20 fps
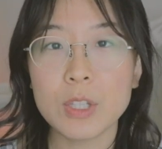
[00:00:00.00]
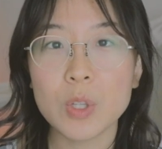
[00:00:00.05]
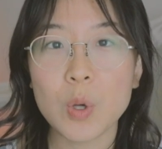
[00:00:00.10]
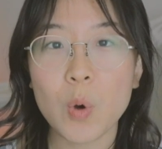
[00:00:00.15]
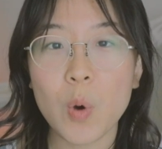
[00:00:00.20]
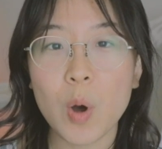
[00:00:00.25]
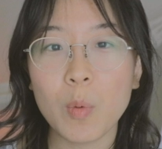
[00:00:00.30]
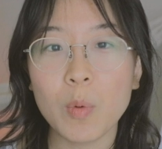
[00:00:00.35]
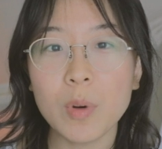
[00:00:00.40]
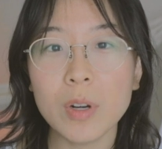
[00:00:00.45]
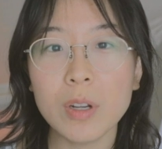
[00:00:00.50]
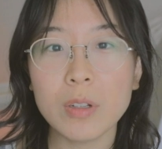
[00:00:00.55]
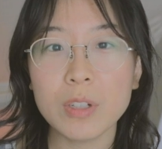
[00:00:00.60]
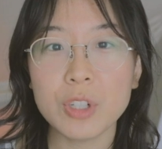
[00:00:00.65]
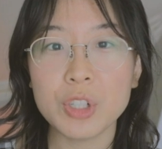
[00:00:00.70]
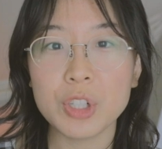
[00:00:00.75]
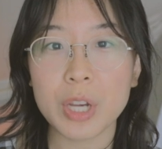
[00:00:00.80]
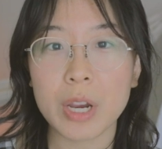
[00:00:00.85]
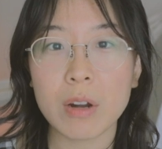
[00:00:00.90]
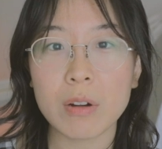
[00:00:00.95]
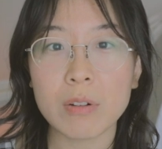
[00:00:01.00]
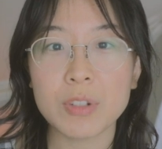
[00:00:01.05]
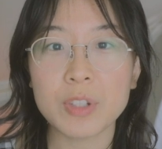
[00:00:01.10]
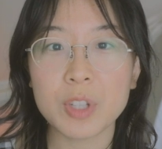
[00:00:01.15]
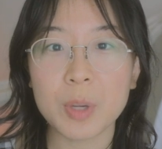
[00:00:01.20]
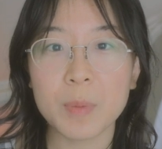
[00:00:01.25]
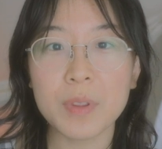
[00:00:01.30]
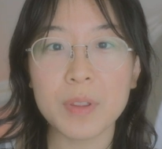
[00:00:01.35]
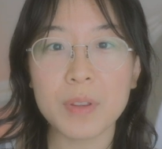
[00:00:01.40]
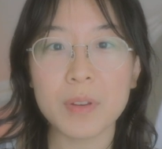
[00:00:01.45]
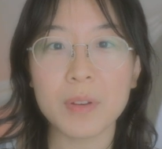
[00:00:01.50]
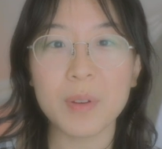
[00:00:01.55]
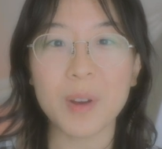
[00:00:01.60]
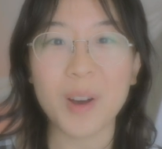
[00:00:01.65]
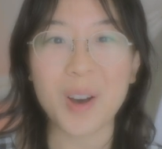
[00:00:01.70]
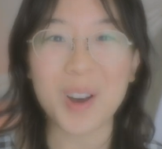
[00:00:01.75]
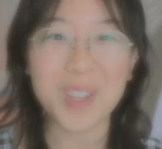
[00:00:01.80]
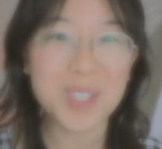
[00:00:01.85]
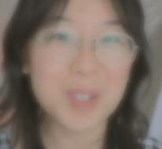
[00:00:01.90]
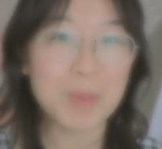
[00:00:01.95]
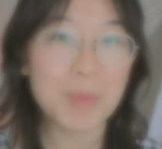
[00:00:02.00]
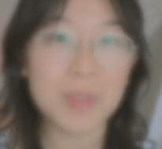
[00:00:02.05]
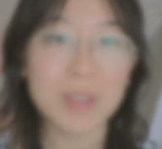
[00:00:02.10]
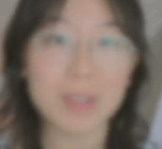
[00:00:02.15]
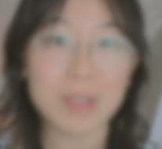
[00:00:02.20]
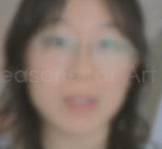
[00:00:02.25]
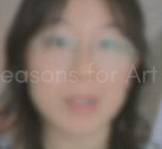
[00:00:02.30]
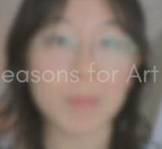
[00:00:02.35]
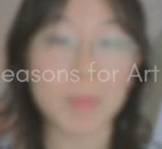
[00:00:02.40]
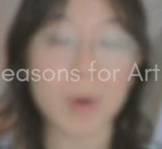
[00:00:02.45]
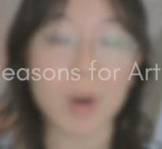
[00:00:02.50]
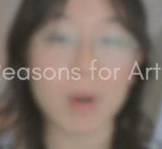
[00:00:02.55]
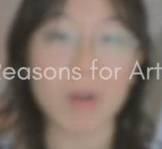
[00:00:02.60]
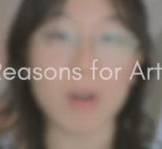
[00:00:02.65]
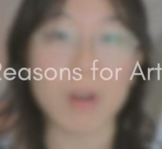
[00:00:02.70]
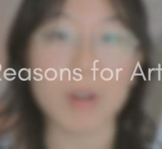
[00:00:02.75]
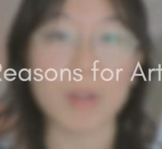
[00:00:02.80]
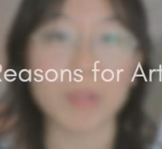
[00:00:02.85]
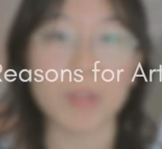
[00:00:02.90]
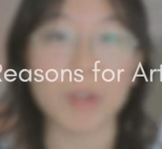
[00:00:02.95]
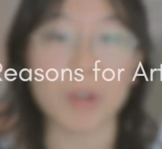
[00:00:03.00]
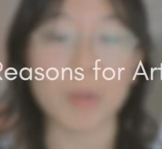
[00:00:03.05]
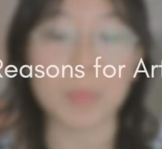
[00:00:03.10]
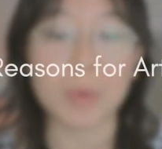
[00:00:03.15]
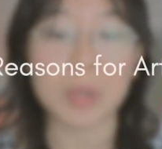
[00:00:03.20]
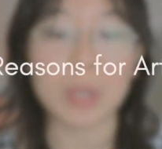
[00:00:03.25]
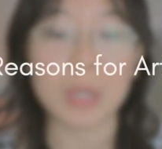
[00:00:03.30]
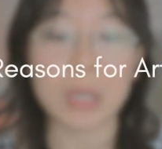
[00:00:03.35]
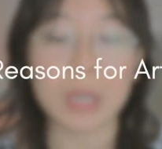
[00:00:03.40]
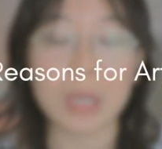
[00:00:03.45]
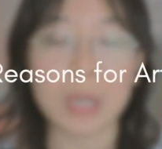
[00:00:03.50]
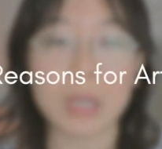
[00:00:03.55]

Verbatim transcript: So I want to share some of the awesome things about art therapy